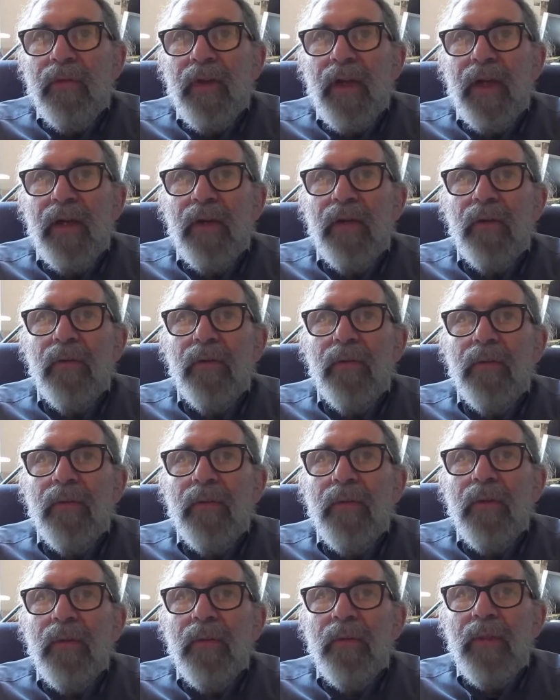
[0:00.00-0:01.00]
how
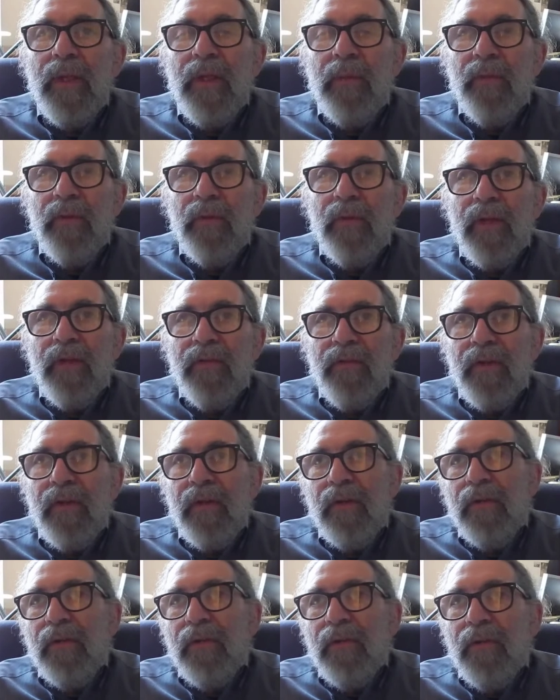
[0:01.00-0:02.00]
people live
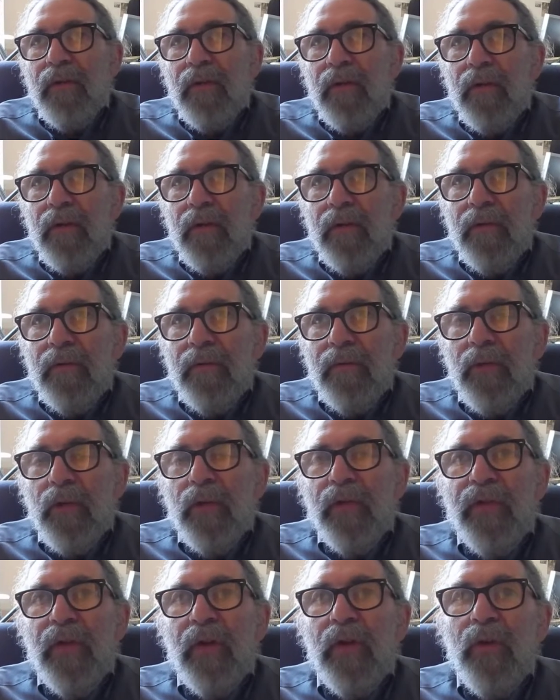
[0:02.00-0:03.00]
in
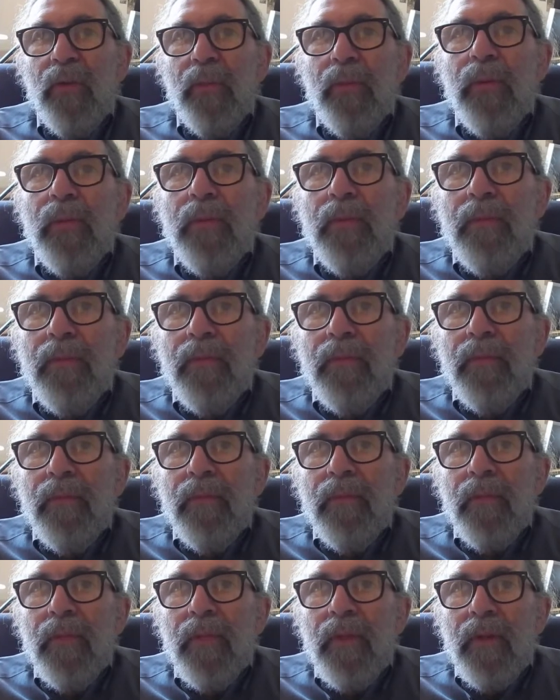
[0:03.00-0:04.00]
false hope.
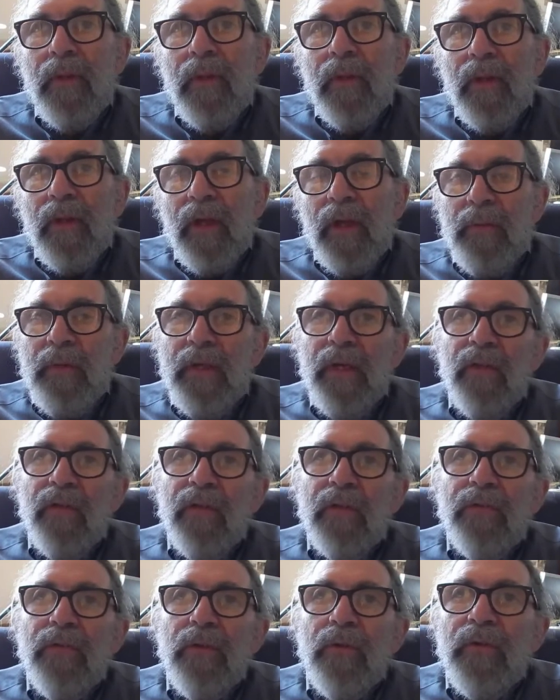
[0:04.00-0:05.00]
I mean, it's
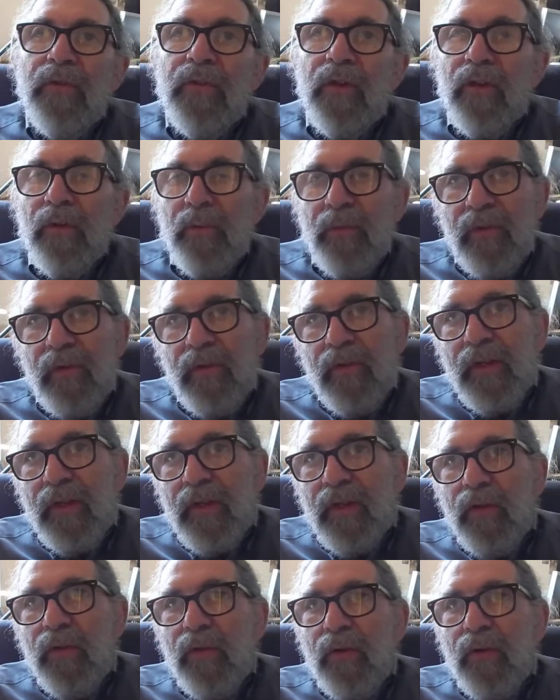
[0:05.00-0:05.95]
a false hope to think you